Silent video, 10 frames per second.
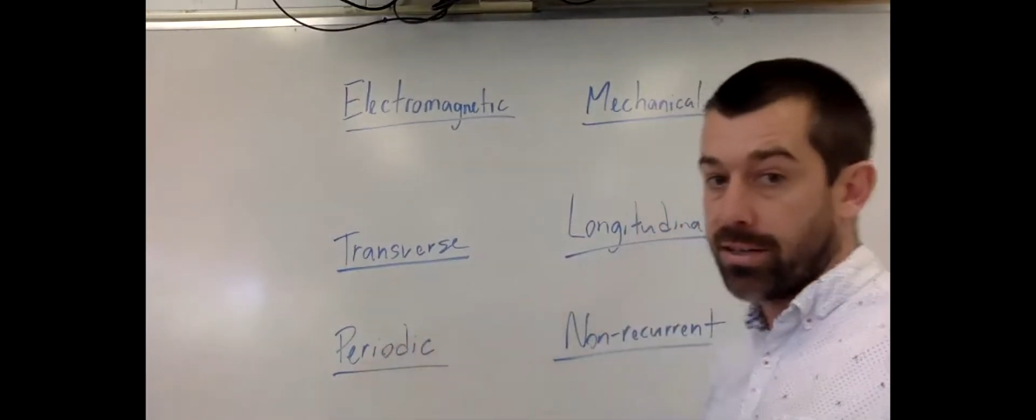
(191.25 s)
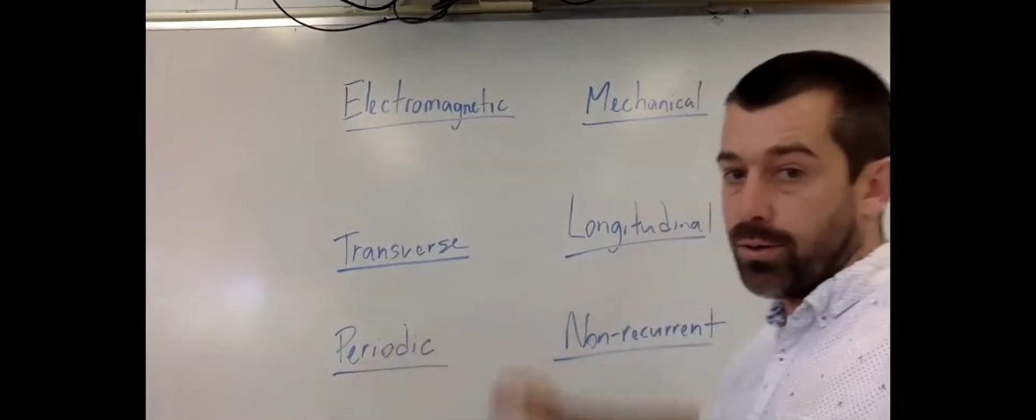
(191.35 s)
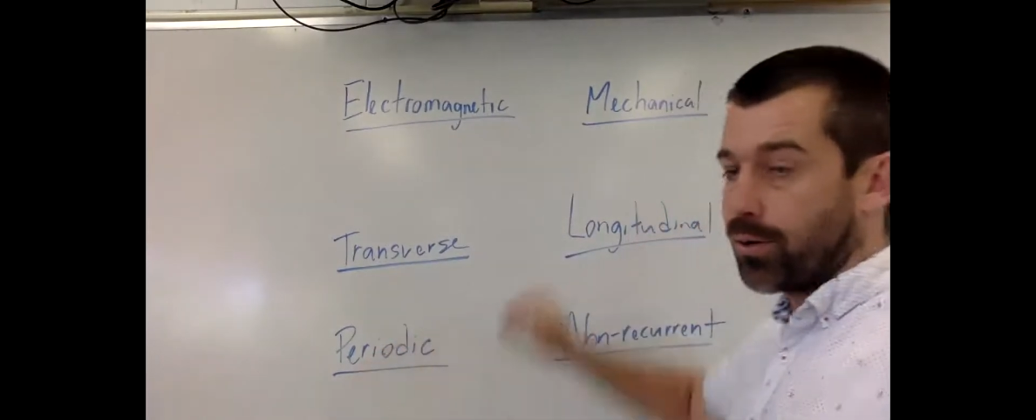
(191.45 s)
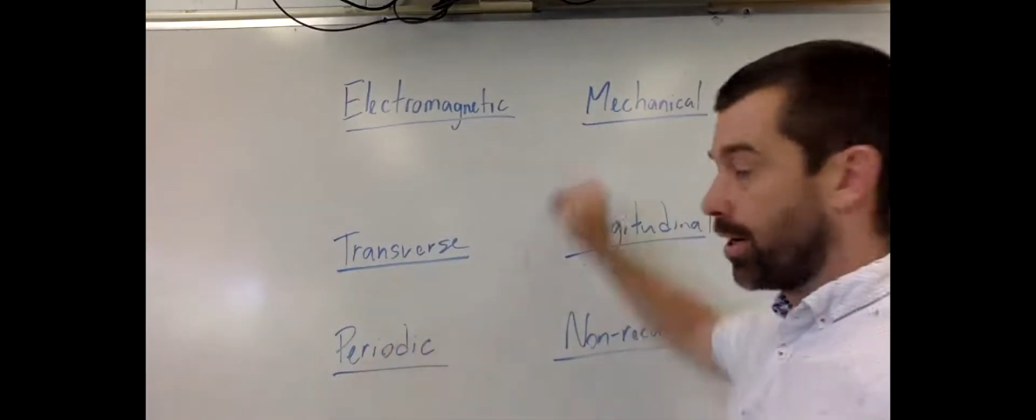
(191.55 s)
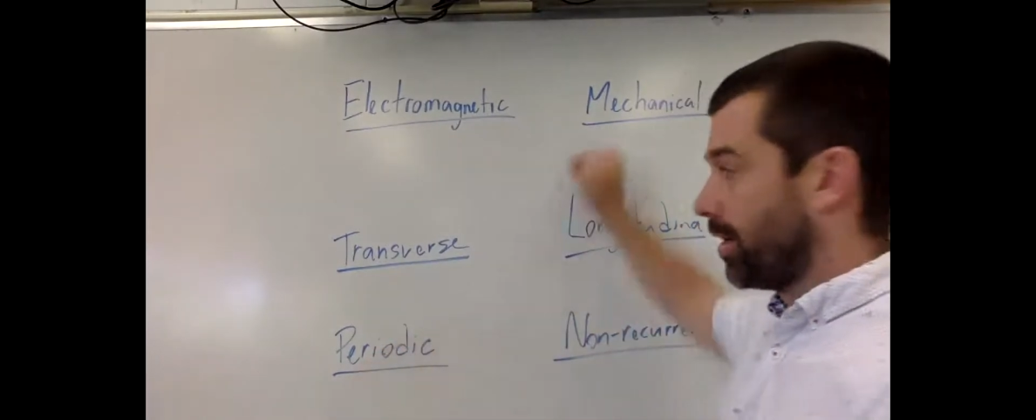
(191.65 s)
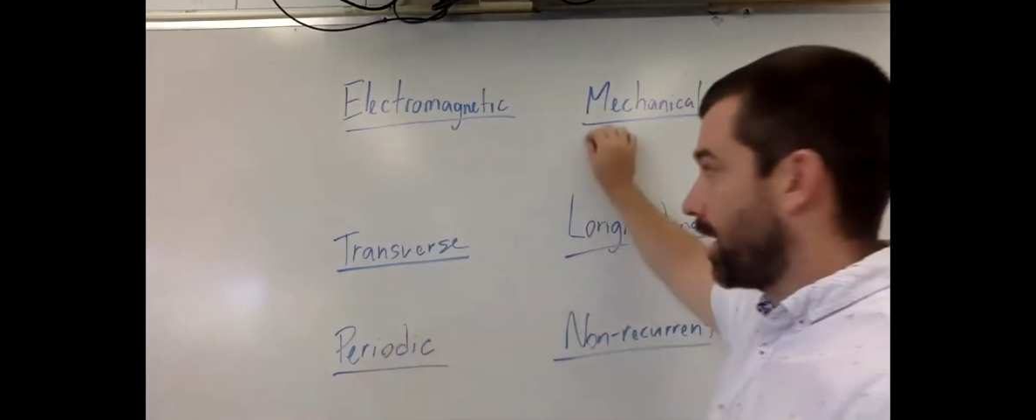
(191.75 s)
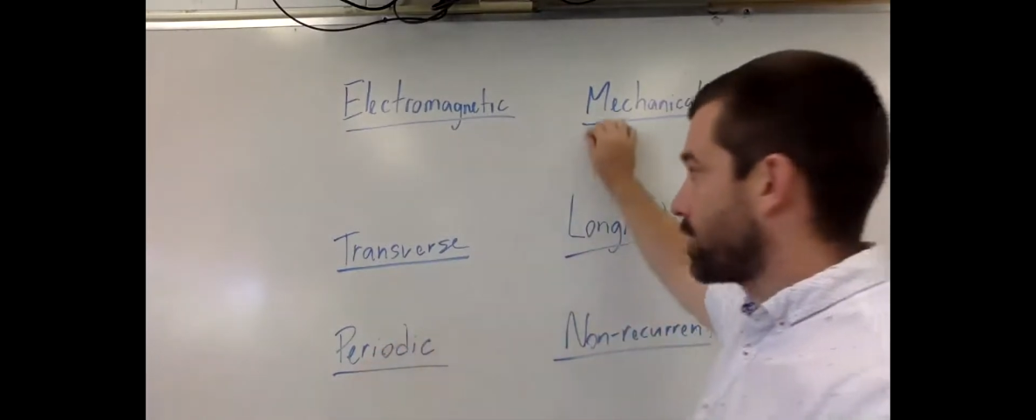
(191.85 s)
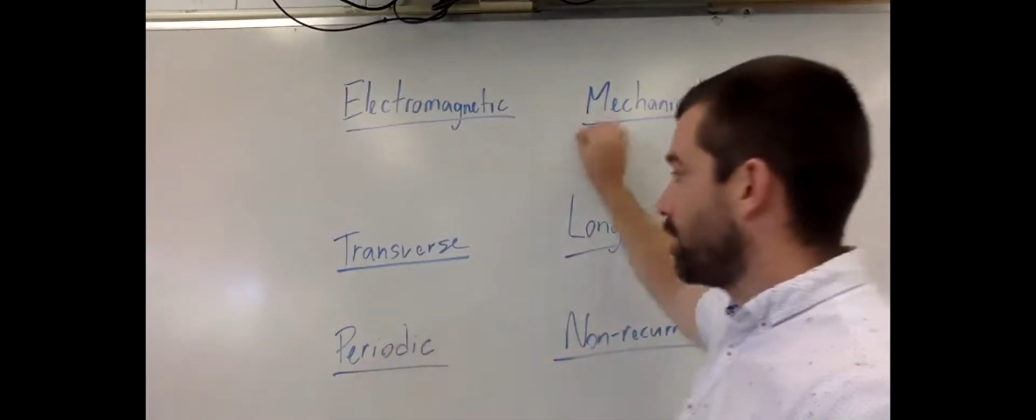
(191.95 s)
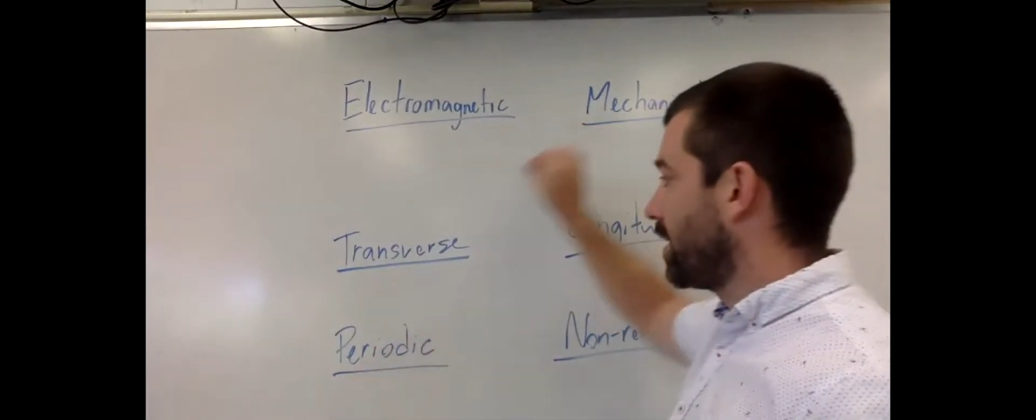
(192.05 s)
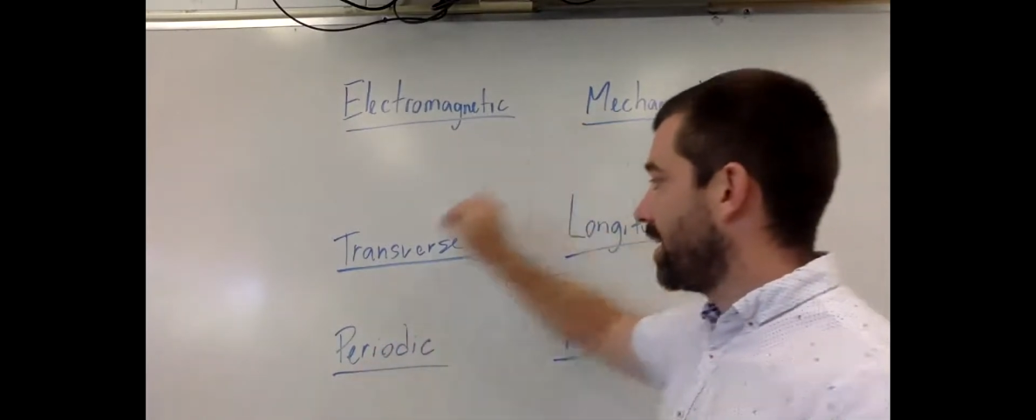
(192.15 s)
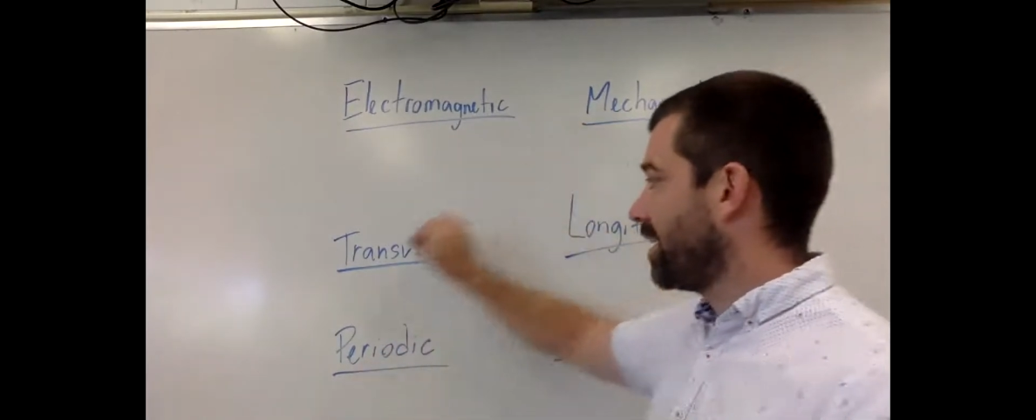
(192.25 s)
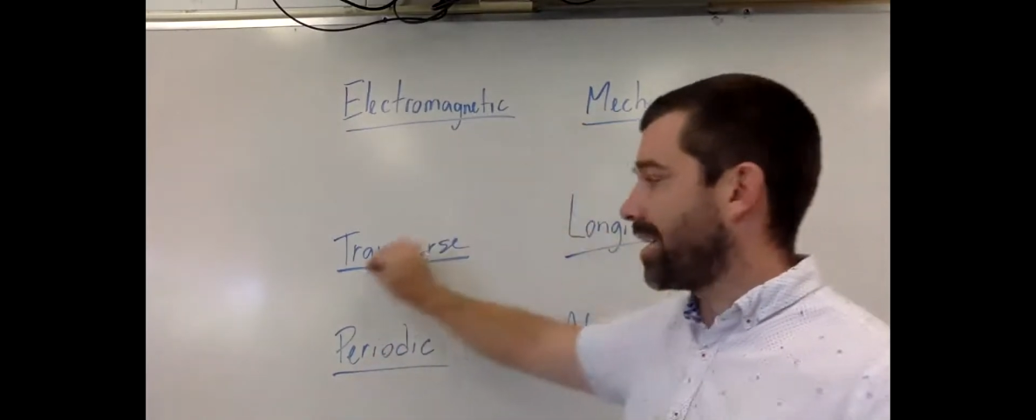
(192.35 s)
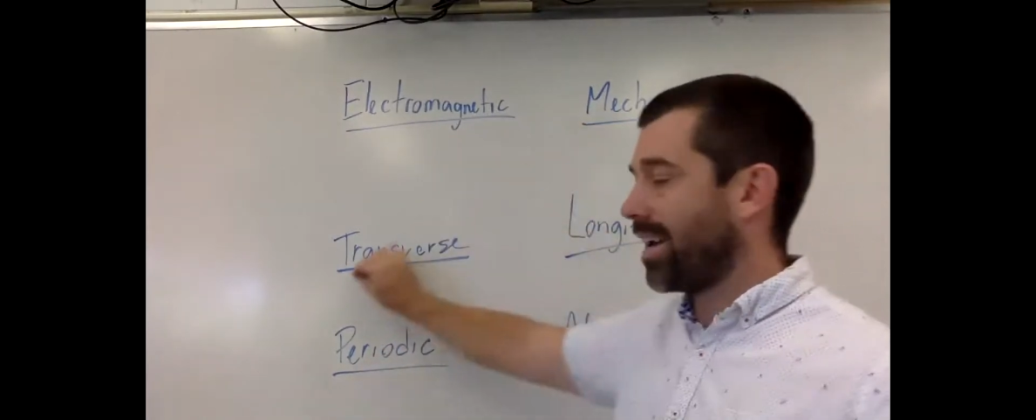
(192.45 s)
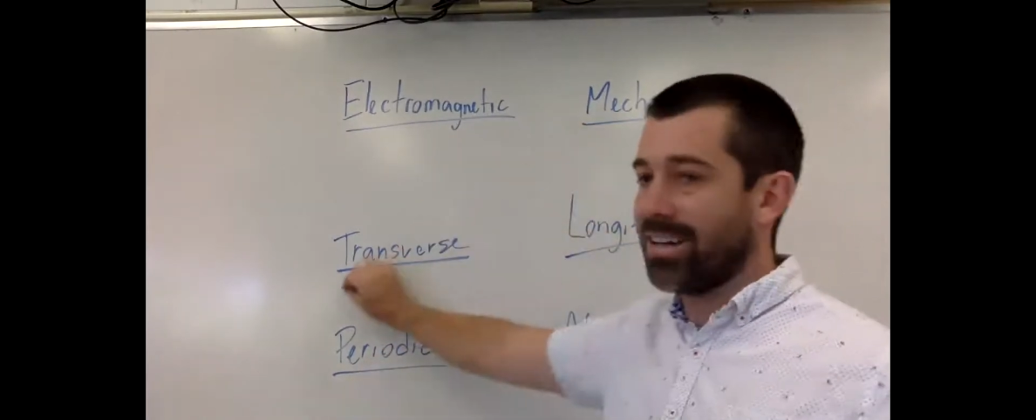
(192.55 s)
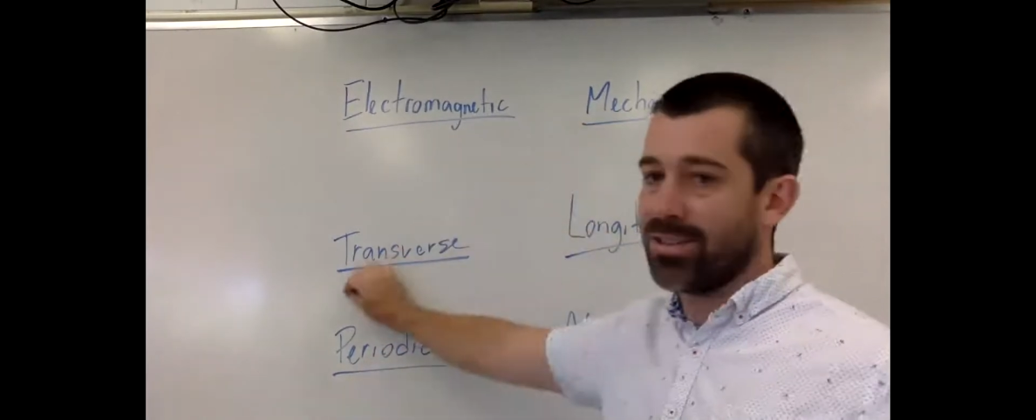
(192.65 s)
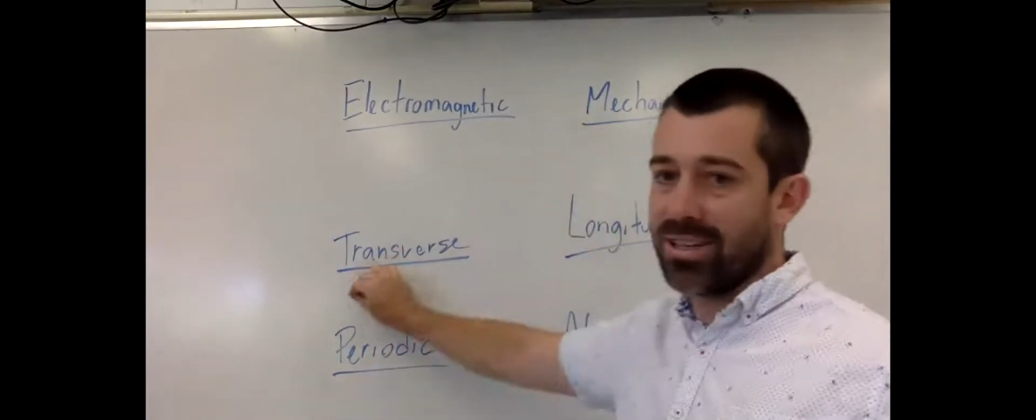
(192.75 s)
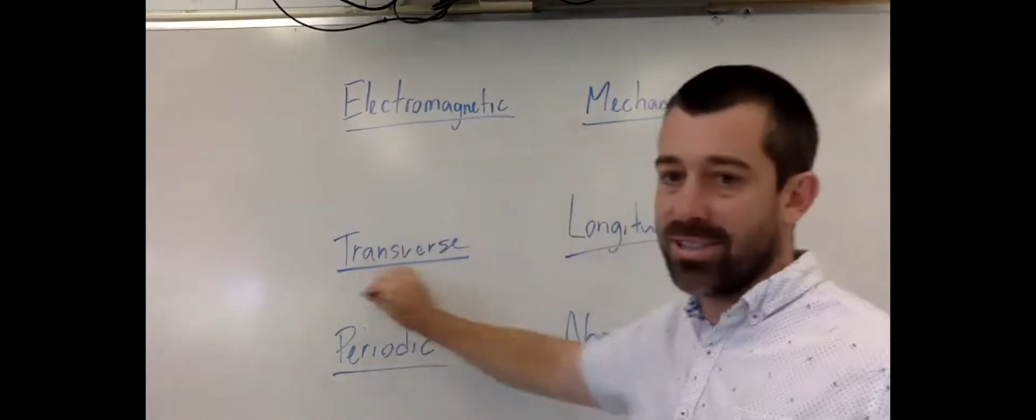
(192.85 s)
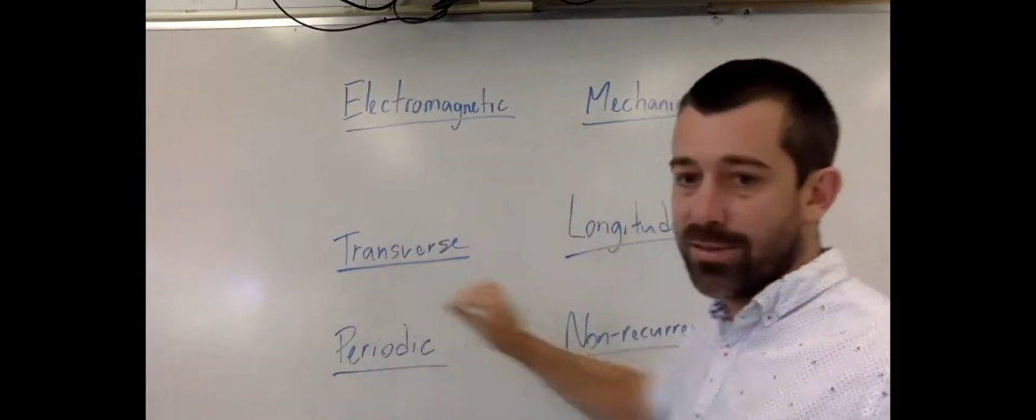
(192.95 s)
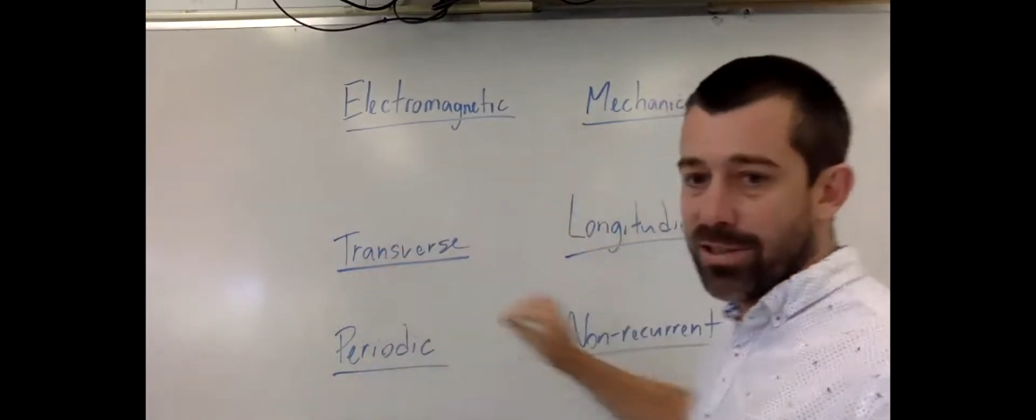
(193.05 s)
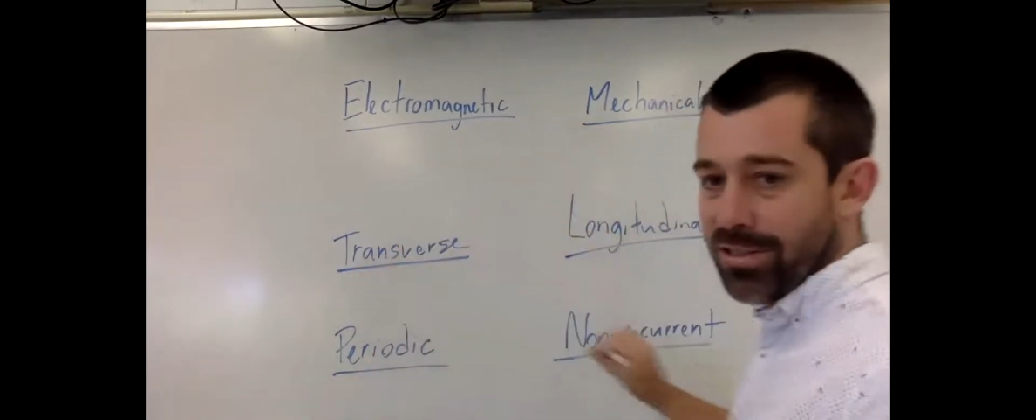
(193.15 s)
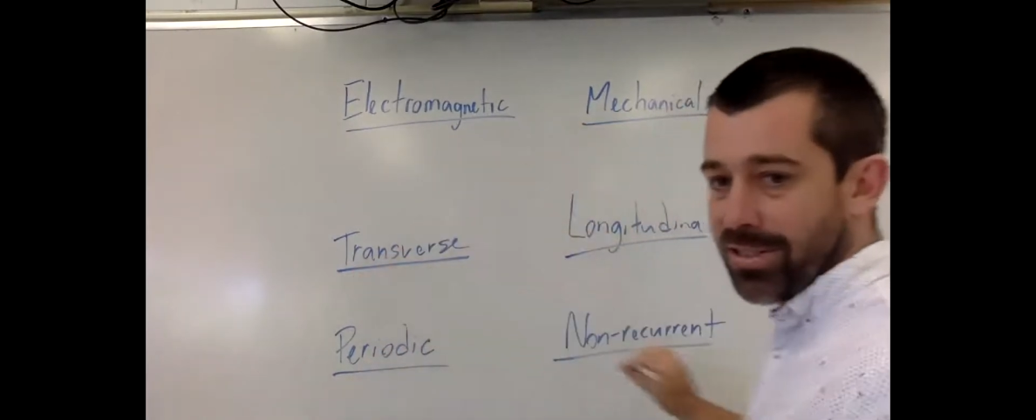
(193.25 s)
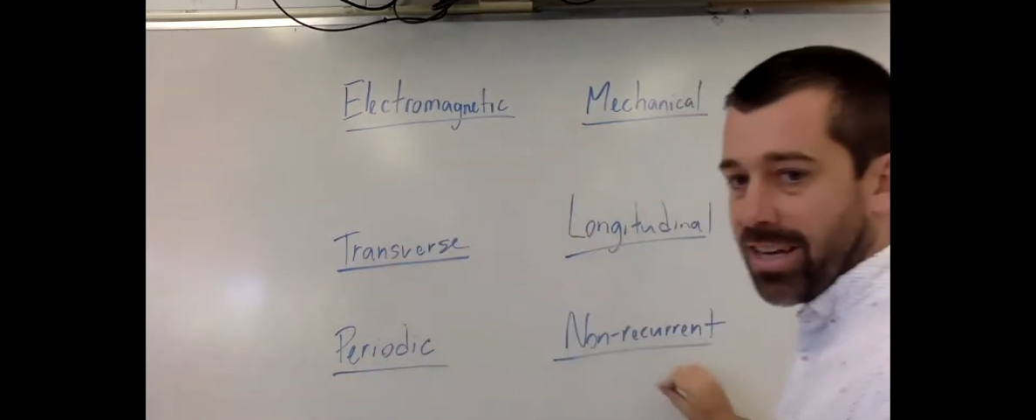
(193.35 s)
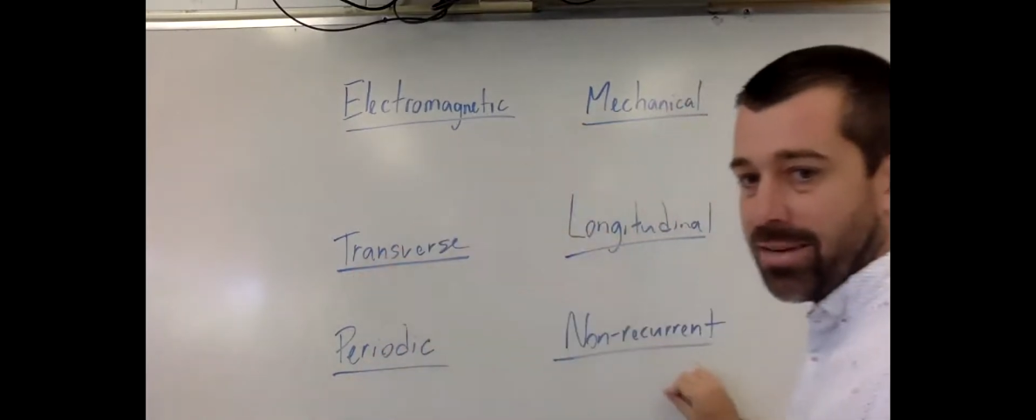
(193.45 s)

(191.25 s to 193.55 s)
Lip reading: or electromagnetic and transverse